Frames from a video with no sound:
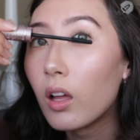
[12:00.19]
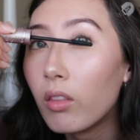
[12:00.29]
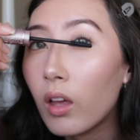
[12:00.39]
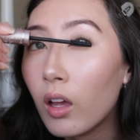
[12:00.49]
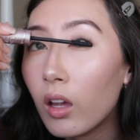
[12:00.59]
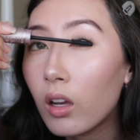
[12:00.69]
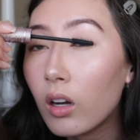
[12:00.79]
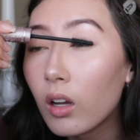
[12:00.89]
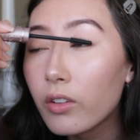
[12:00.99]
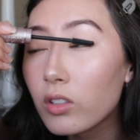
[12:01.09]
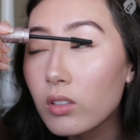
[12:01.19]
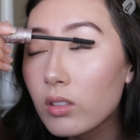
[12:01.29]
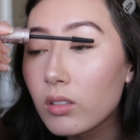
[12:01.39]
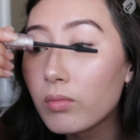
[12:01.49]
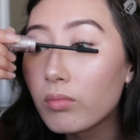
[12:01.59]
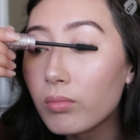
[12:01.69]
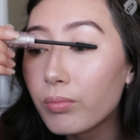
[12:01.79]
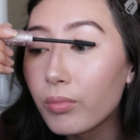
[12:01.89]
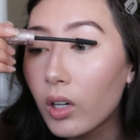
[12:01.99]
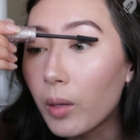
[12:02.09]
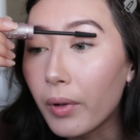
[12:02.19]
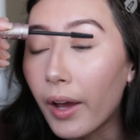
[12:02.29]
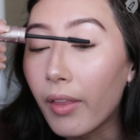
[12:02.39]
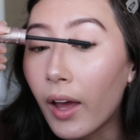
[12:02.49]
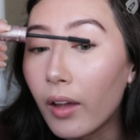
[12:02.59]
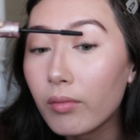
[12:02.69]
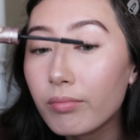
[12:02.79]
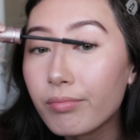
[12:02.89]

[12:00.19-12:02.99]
And then I just apply that.